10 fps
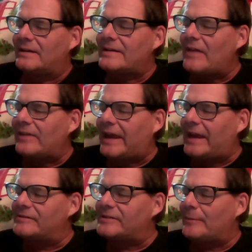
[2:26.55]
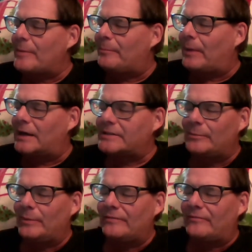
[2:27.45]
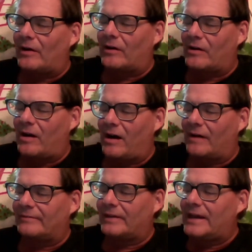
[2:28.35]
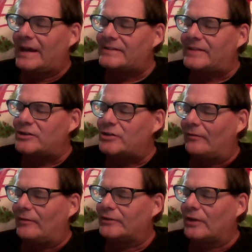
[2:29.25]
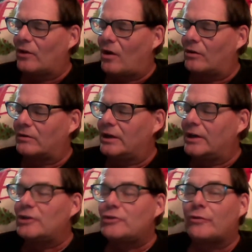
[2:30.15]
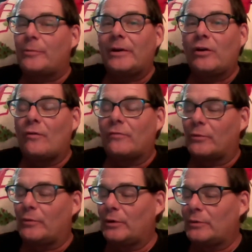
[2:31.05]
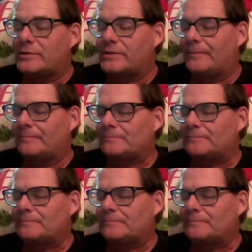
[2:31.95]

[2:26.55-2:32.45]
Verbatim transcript: Now the caves seemed impossibly far off, as they shuffled along, tripping over roots